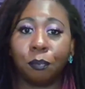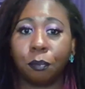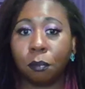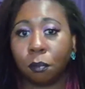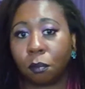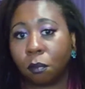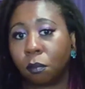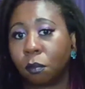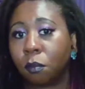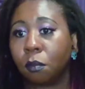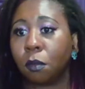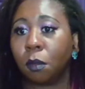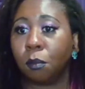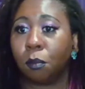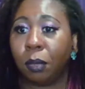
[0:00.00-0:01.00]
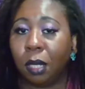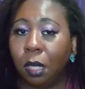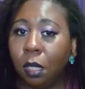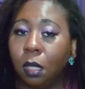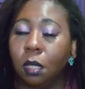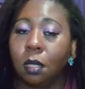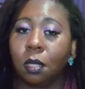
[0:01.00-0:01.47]
being himself,
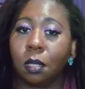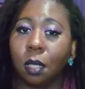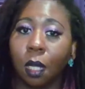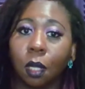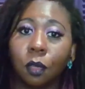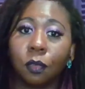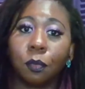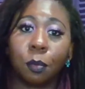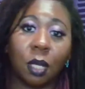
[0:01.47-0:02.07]
basically.